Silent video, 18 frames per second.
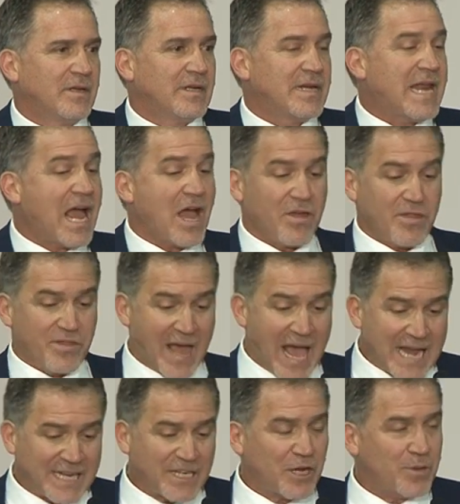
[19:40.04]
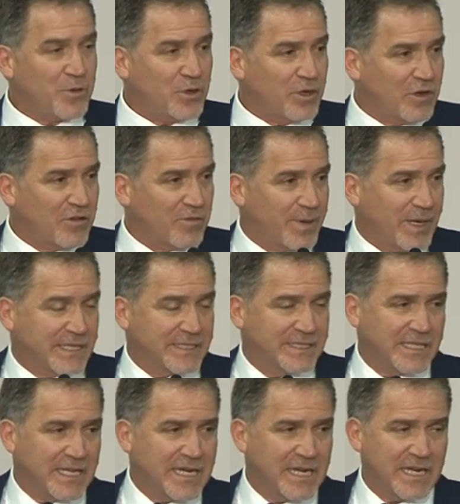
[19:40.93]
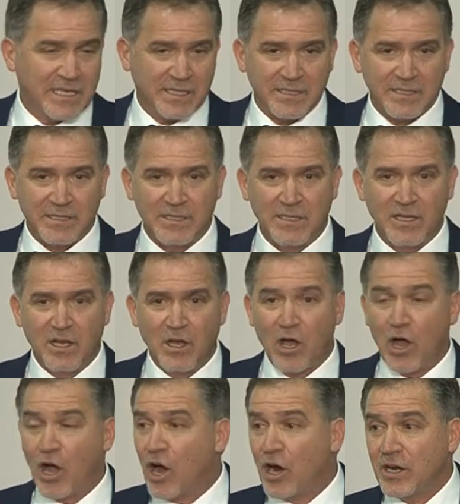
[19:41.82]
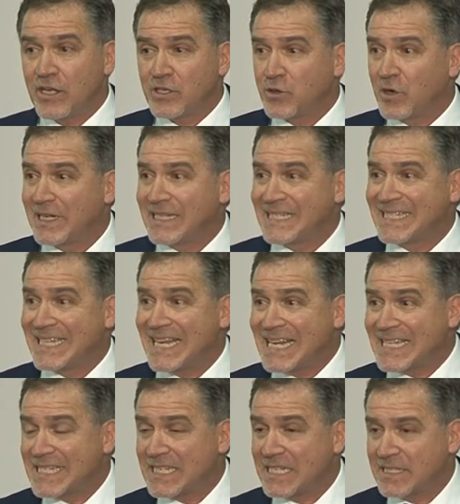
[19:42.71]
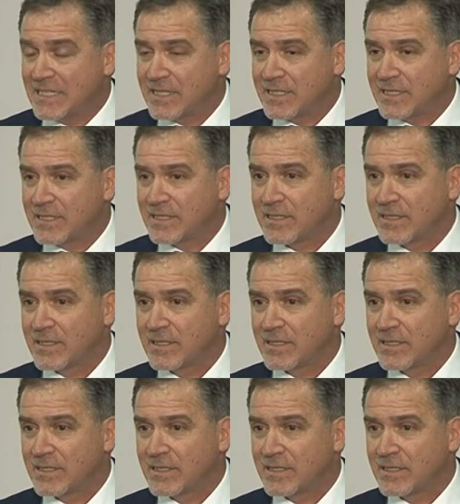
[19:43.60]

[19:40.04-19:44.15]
Now, that community of Palestinians are Israeli citizens.